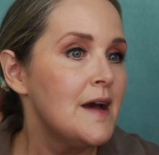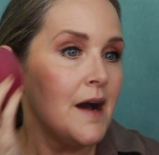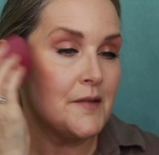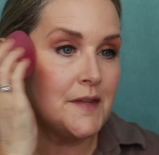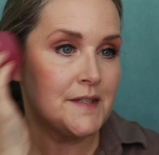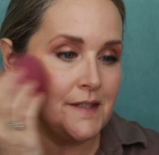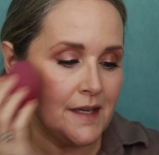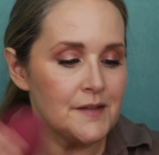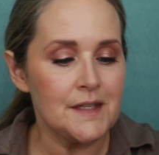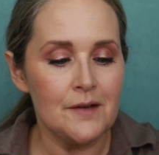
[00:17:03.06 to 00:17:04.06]
This
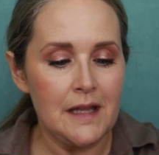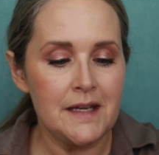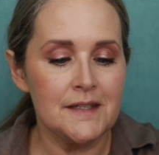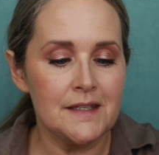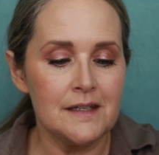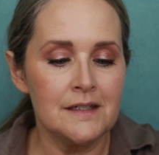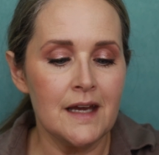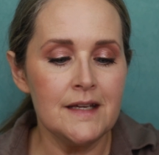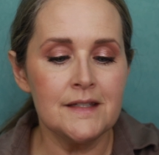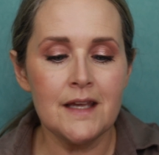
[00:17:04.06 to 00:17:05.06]
gives, like I said, a
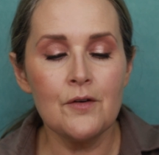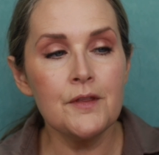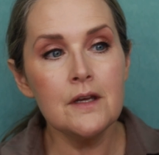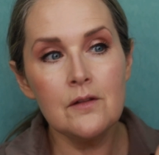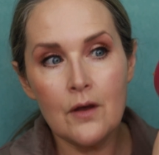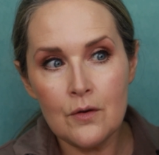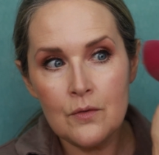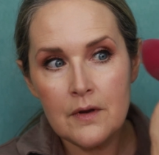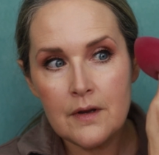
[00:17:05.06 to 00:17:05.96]
nice healthy glow.